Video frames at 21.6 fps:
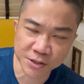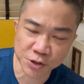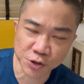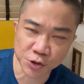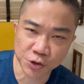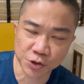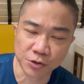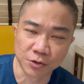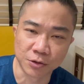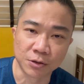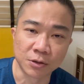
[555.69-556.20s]

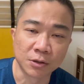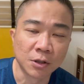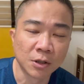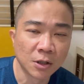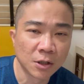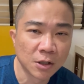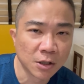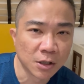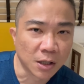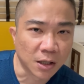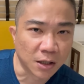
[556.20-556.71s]
into your
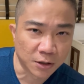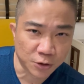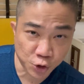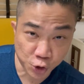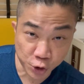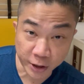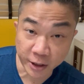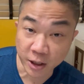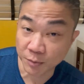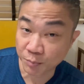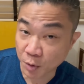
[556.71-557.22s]

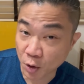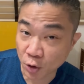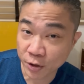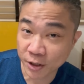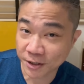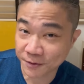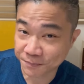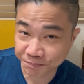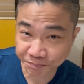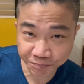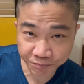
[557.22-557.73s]
jacket
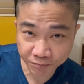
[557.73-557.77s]
pocket.